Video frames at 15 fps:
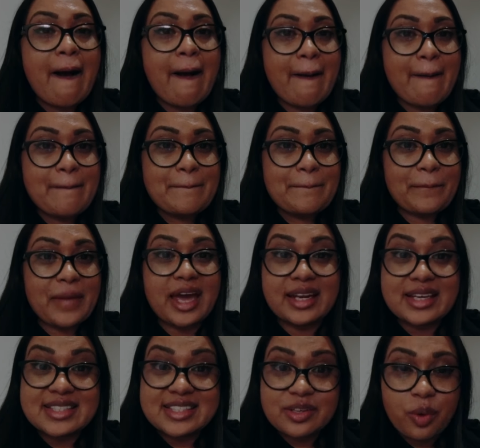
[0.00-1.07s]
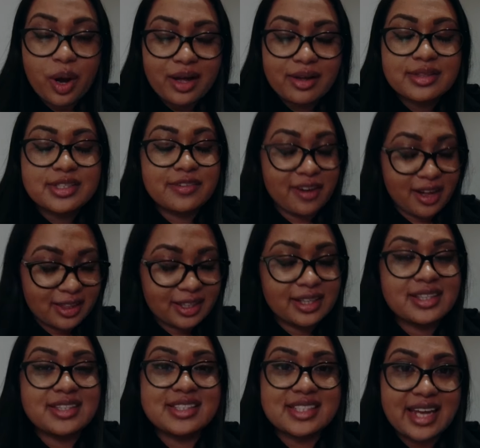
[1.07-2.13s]
It is
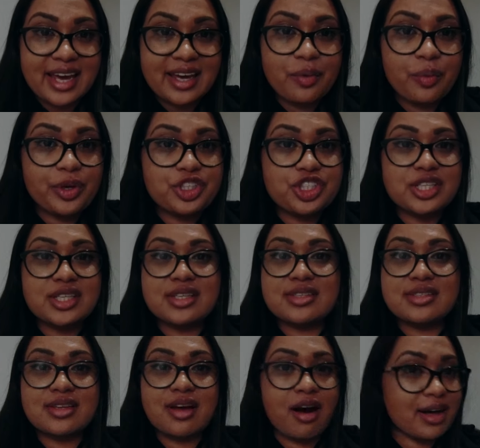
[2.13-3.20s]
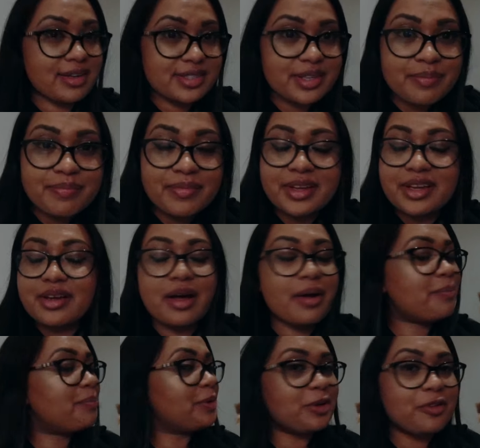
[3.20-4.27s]
Diwali today, which is awesome.
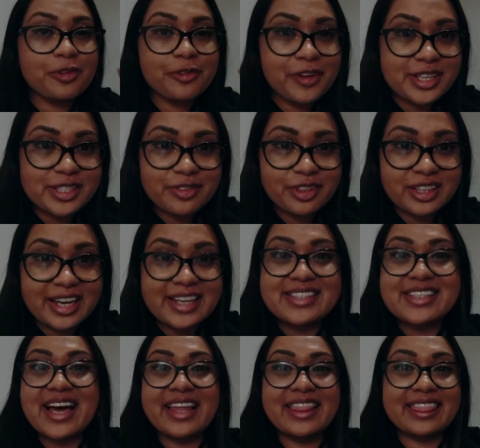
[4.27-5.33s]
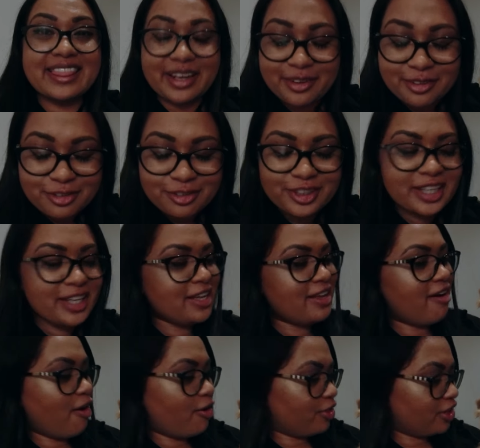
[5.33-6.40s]
A beautiful festival of lights. I love
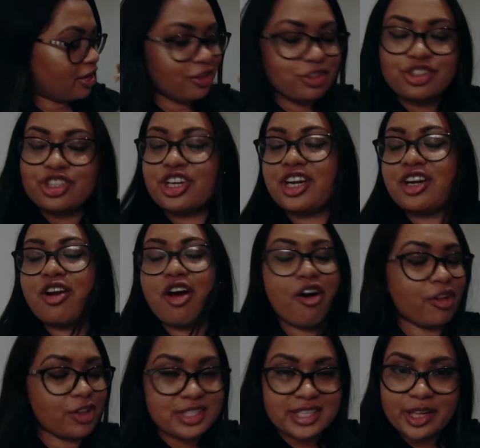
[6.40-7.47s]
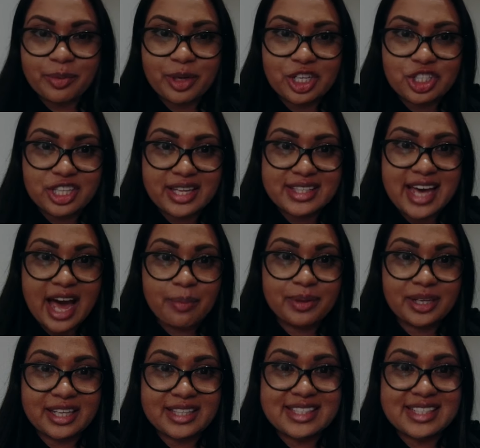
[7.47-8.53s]
all the culture and all the celebration that's
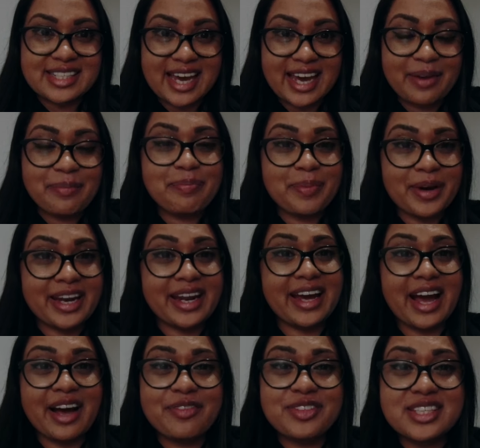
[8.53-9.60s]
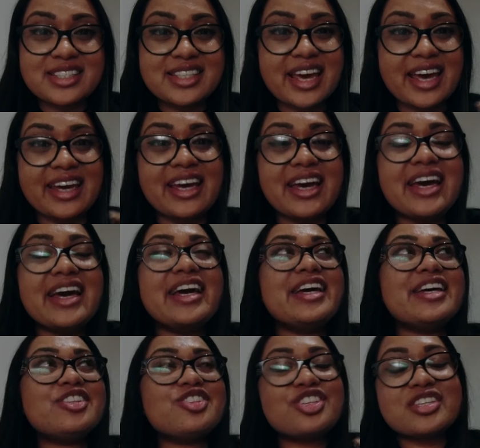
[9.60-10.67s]
happening today, but I have to say
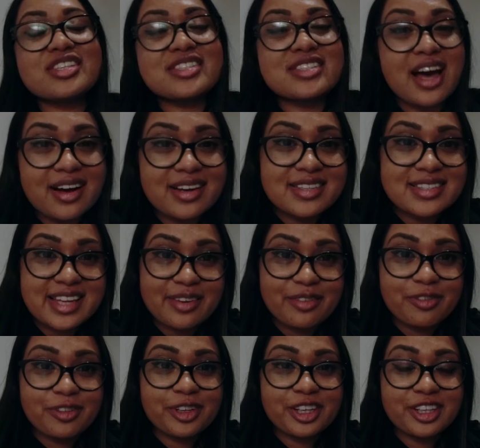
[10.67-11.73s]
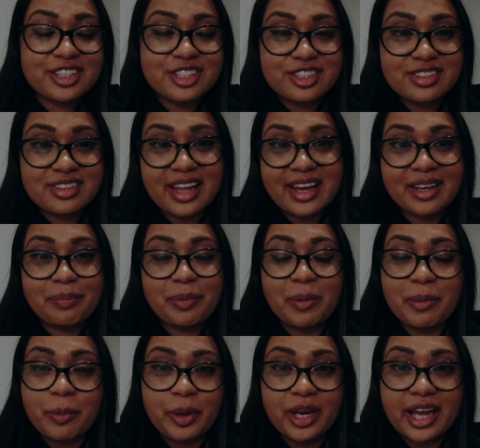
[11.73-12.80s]
it just sucks that for like
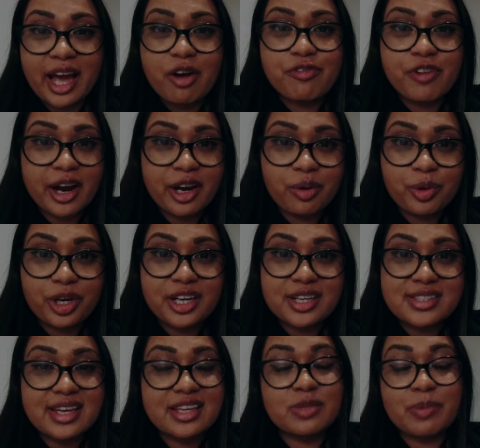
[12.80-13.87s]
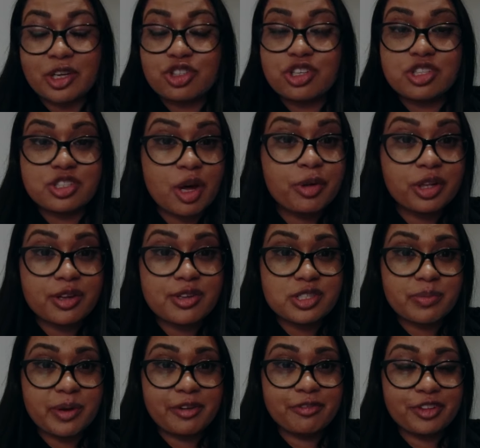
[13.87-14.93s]
people putting out fireworks, especially so
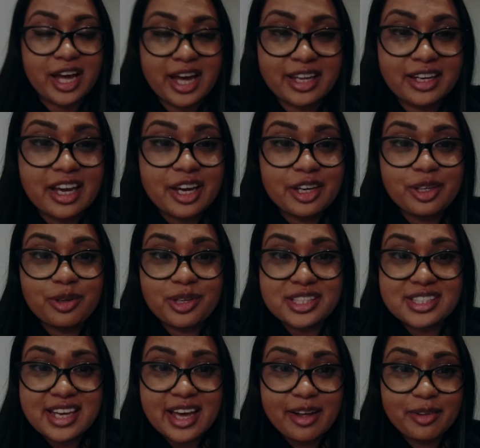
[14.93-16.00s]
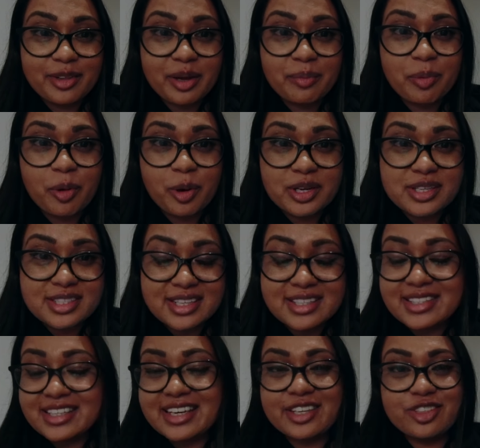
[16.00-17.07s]
close to my flat, you can tell that poor
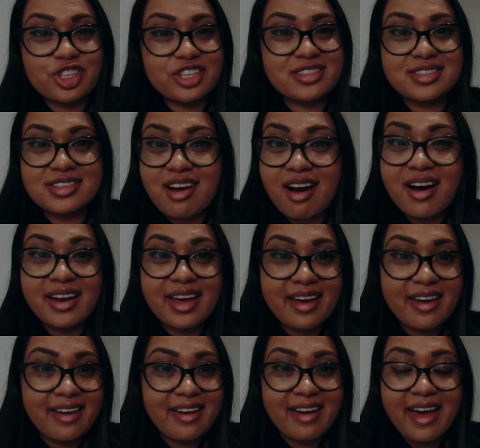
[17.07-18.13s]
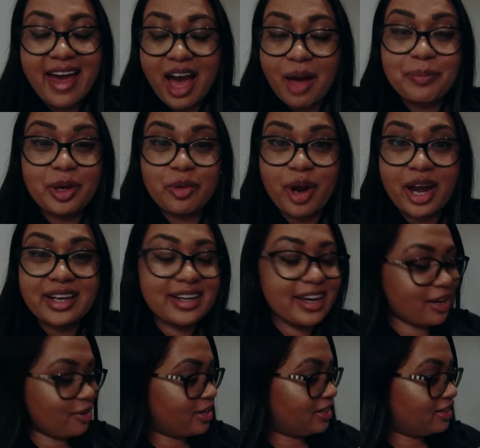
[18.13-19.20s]
Zizi is just not happy right
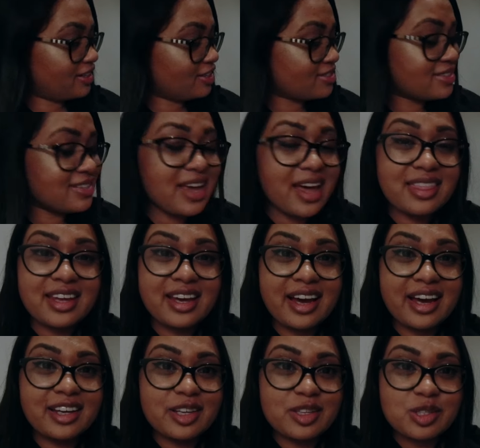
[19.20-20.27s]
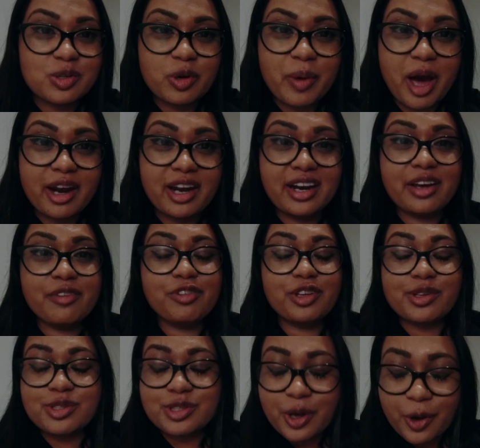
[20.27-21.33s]
now, and there's nothing I can do about it, and I
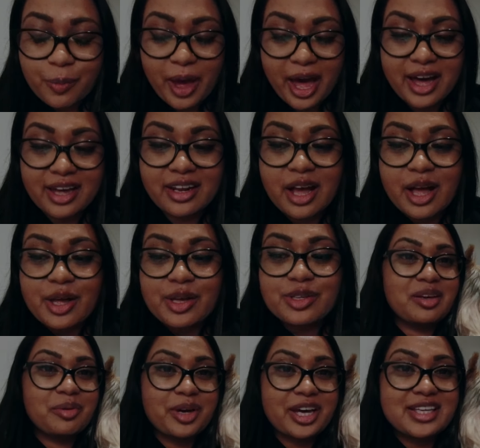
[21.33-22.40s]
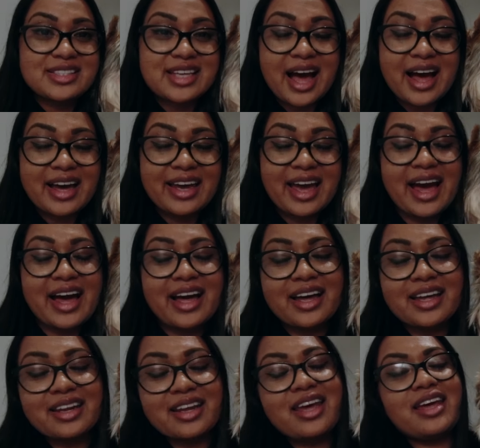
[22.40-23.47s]
feel so bad. Anyways, I
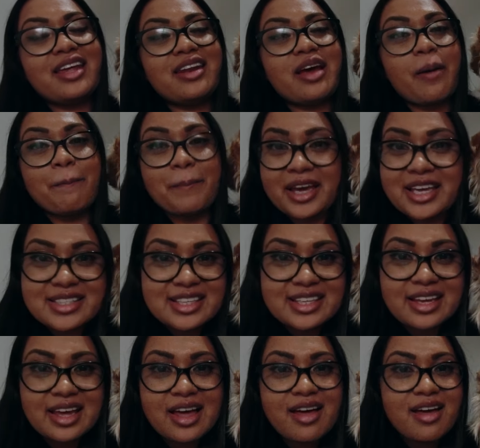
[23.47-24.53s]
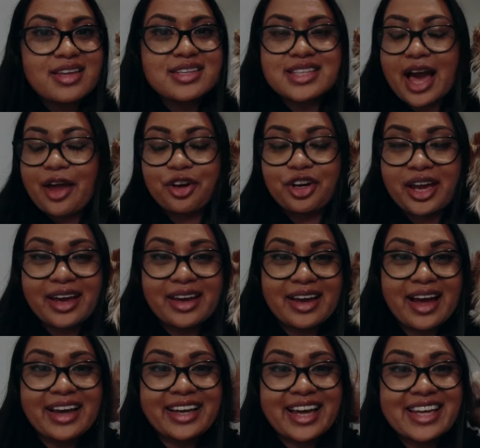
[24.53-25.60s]
had an amazing
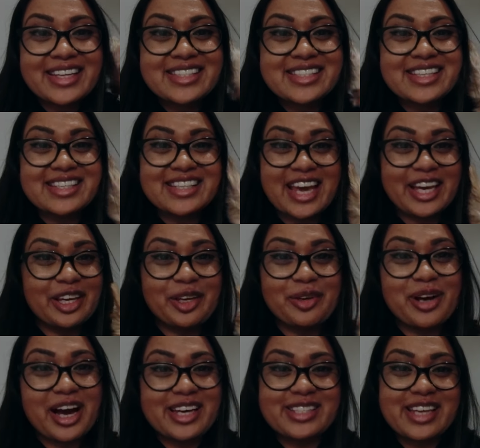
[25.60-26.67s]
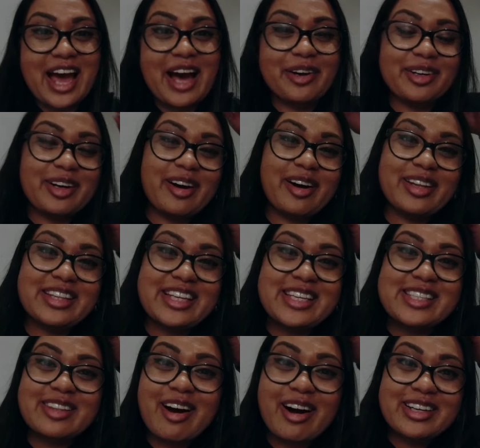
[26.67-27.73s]
Saturday. I guess taking you guys out on
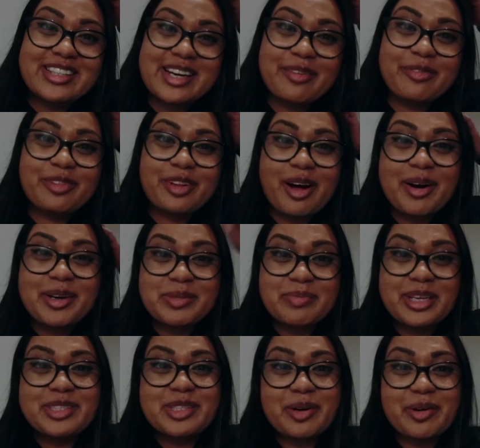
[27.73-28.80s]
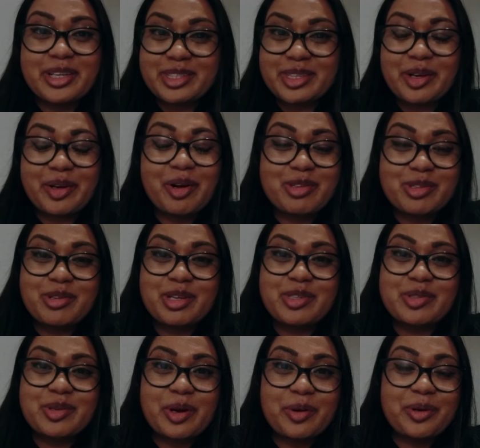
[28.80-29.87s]
these lockdown vlogs means going to the grocery
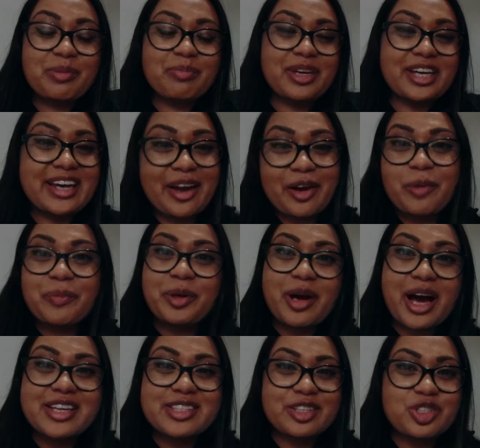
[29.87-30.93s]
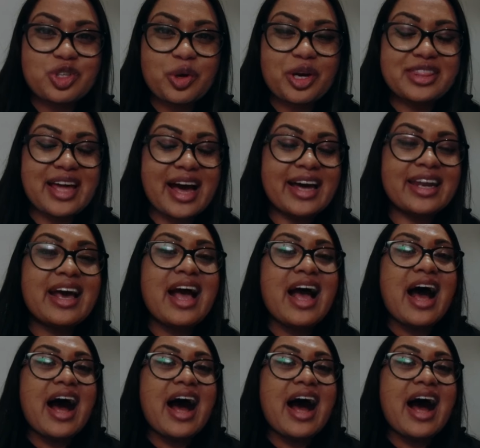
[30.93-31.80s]
store with me. I hope you guys enjoyed that.